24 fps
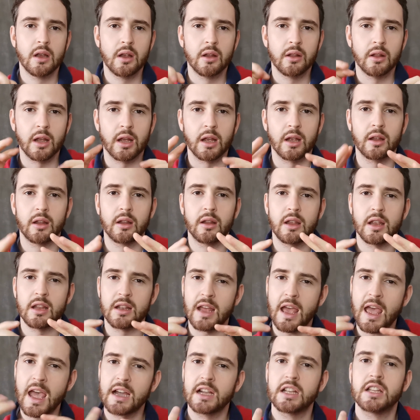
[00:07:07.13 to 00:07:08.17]
that it
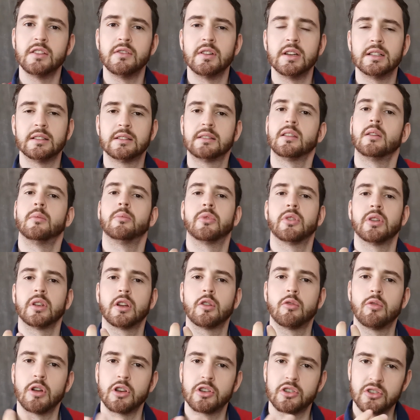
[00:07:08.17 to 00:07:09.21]
activates something.
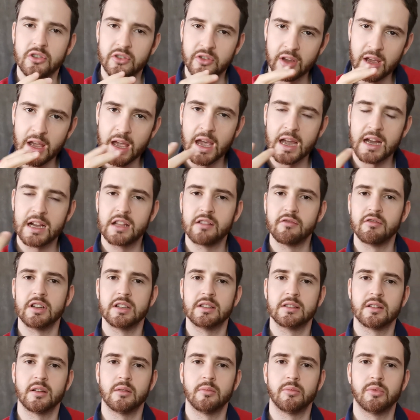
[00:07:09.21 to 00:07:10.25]
Questions activate
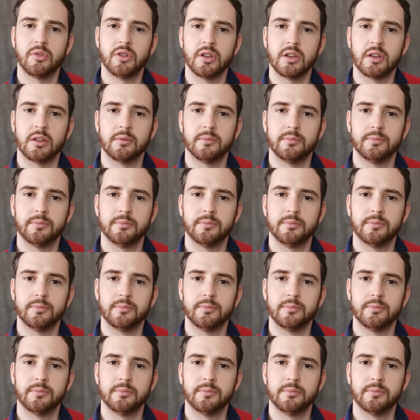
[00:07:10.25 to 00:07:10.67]
something.